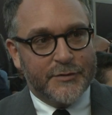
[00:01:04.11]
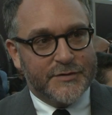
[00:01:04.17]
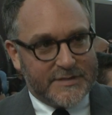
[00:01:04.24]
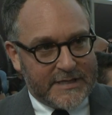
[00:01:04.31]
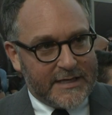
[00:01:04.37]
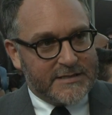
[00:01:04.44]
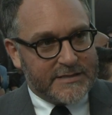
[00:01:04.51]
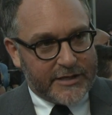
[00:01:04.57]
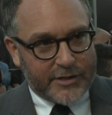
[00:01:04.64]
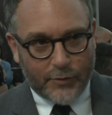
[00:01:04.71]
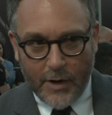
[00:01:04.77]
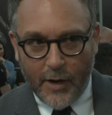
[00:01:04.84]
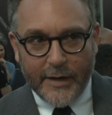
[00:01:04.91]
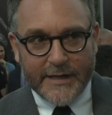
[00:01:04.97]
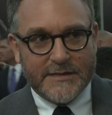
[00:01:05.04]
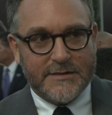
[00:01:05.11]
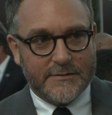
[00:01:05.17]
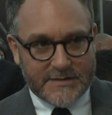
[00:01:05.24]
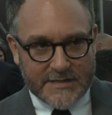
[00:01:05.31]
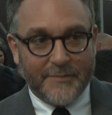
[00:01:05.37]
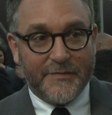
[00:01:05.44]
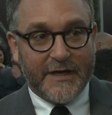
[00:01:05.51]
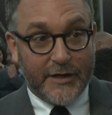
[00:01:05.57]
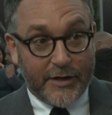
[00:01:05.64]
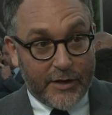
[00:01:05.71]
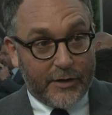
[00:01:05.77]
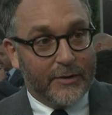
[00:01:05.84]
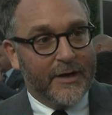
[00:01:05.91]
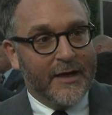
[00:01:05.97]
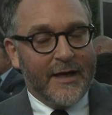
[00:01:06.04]
new seeds and growing something
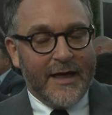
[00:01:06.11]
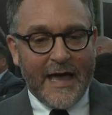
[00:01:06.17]
new,